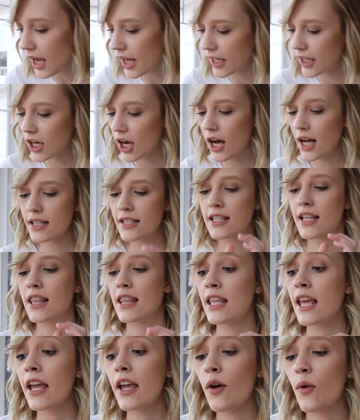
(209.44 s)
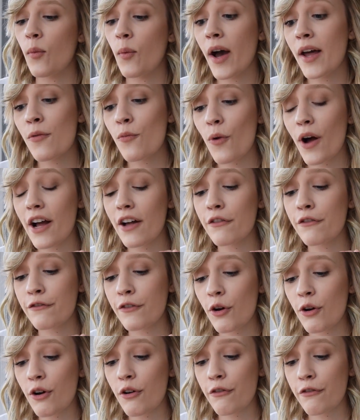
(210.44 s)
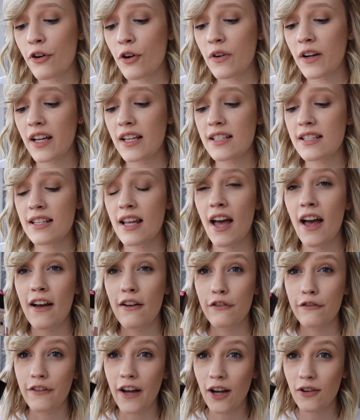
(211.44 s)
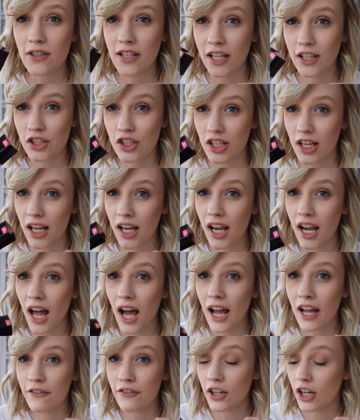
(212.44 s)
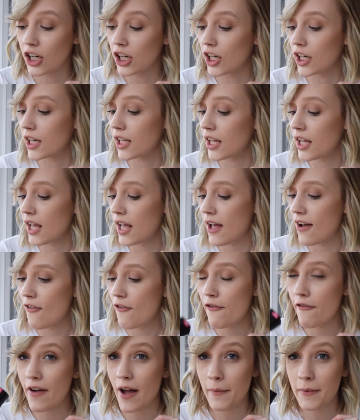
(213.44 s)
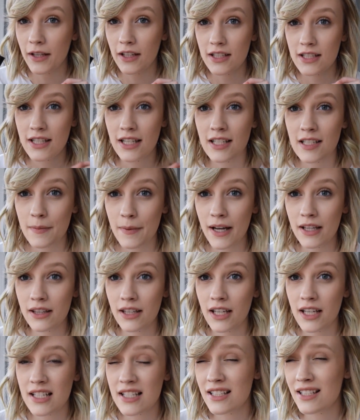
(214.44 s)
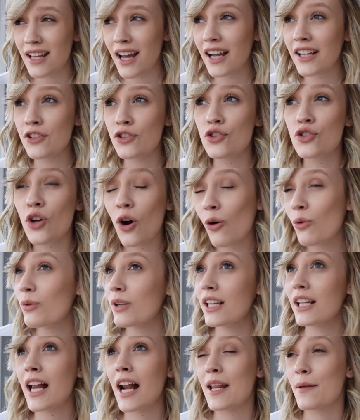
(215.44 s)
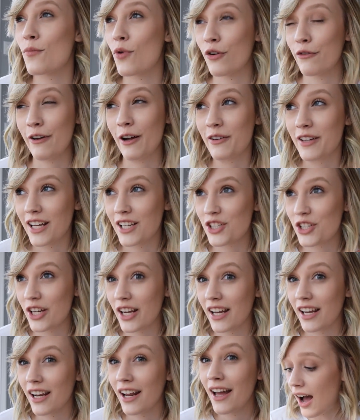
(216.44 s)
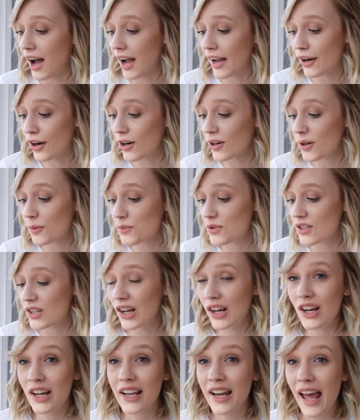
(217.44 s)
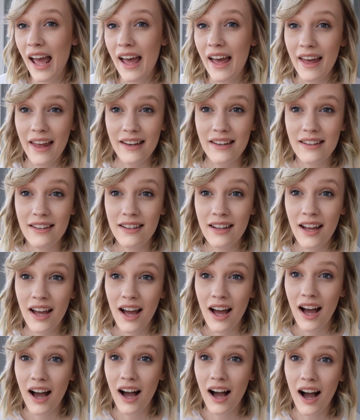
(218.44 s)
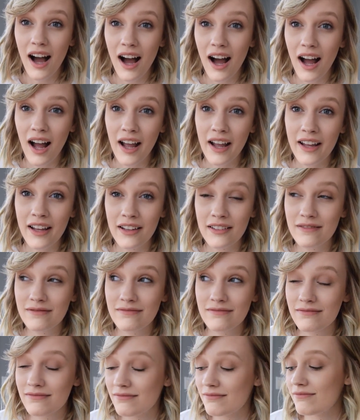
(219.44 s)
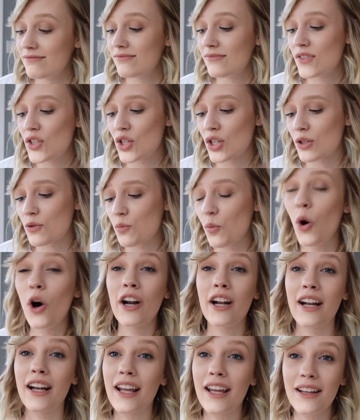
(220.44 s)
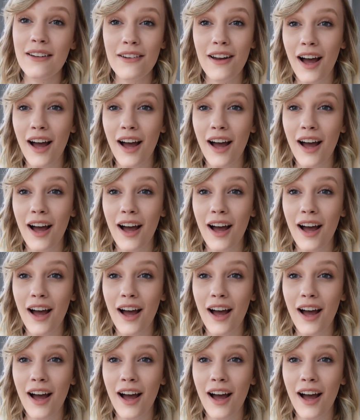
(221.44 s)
I got the Wet n Wild Photo Focus Foundation. I've heard fabulous things about this. I don't need any more foundation. I heard it was good and I just wanted it.